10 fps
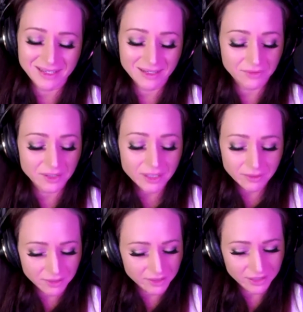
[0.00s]
very,
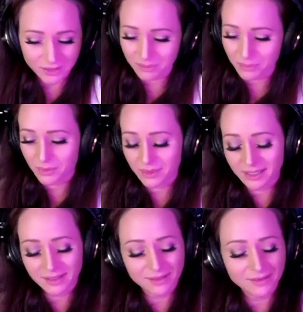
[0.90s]
very good
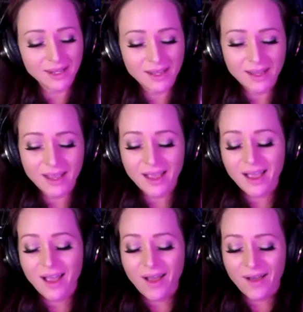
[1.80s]
points.
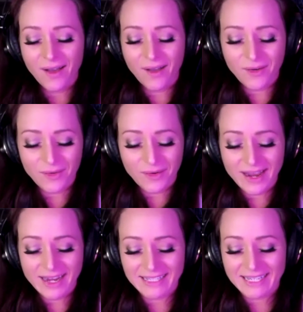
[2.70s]
All
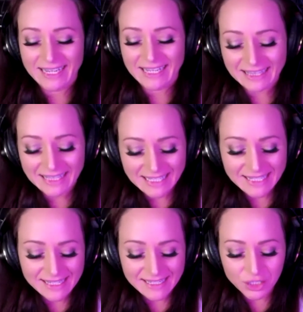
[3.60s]
right,
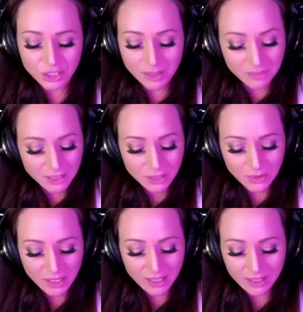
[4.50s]
let's jump
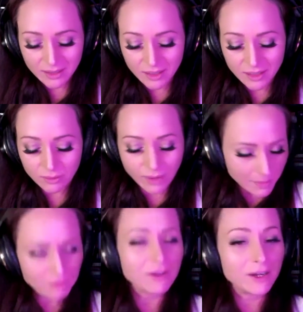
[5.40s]
into our
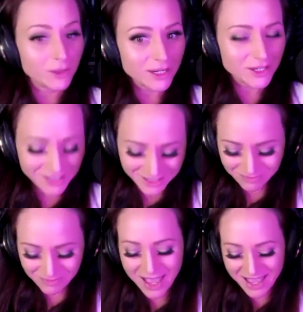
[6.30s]
rapid fire
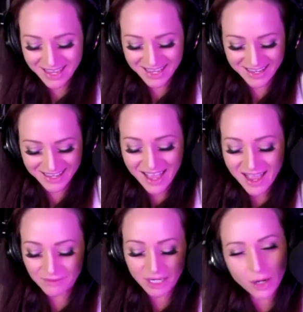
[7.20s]
questions.
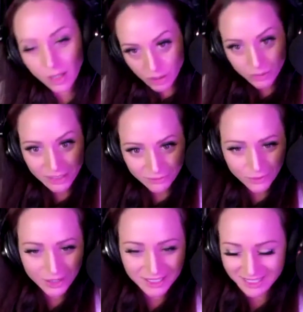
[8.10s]
I've got all new ones
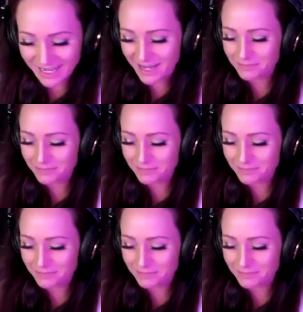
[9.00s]
for you today.